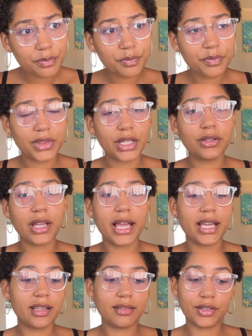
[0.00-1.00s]
They're
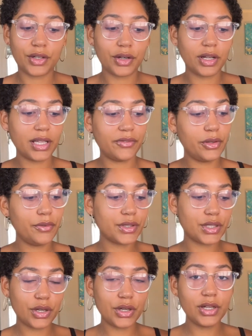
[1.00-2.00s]
like, girl, if you
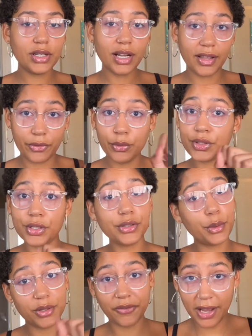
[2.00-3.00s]
return
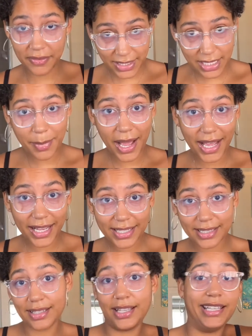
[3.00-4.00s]
those 5 tea
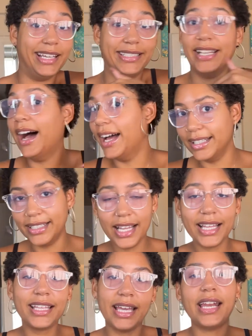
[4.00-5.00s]
bags, you're done.
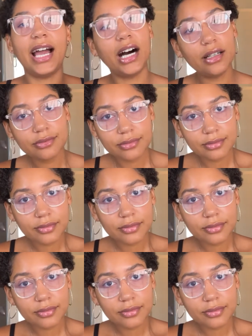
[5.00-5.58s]
Get out.